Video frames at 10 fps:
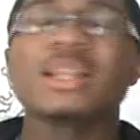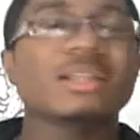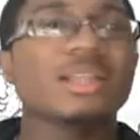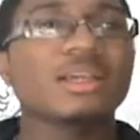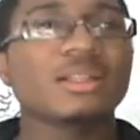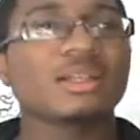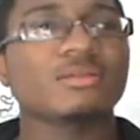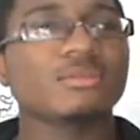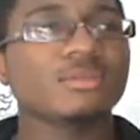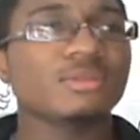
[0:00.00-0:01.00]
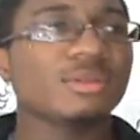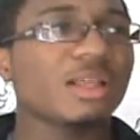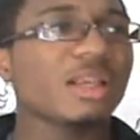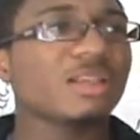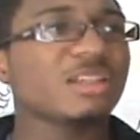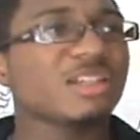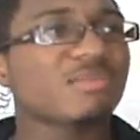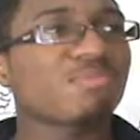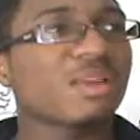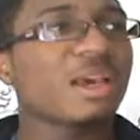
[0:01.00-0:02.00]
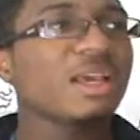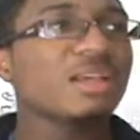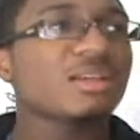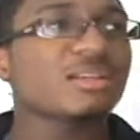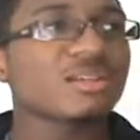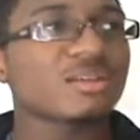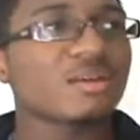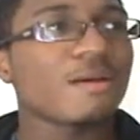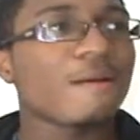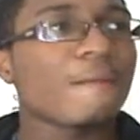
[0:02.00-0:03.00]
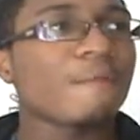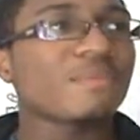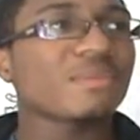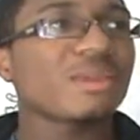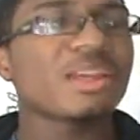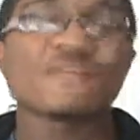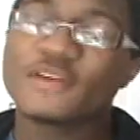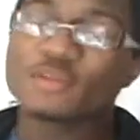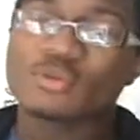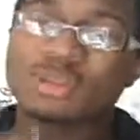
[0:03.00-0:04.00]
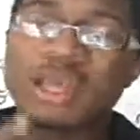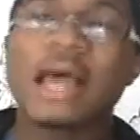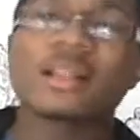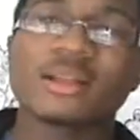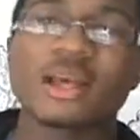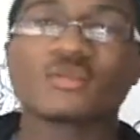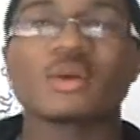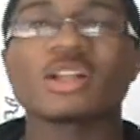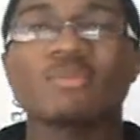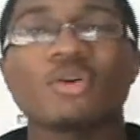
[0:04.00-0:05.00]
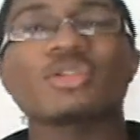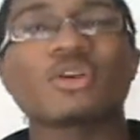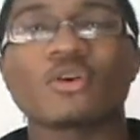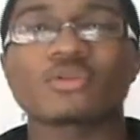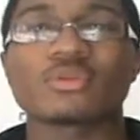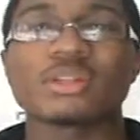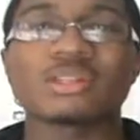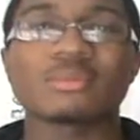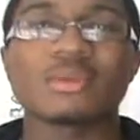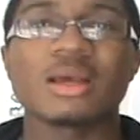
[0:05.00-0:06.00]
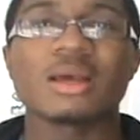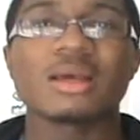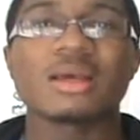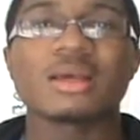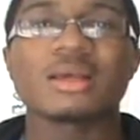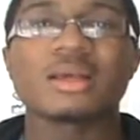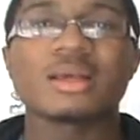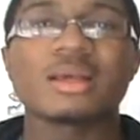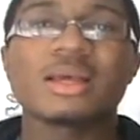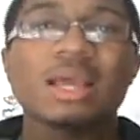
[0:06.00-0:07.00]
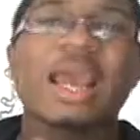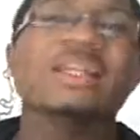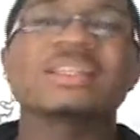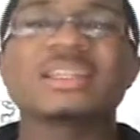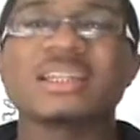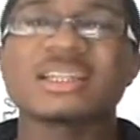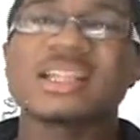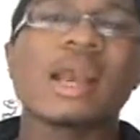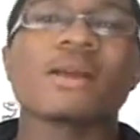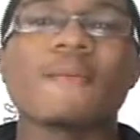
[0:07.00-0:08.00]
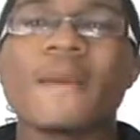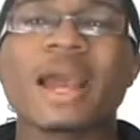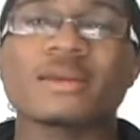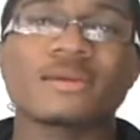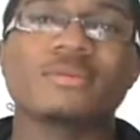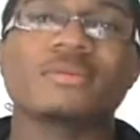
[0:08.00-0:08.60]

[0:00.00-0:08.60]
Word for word: Anything that, that displays individual talent as well as multiculturalism, NGC is there to back you.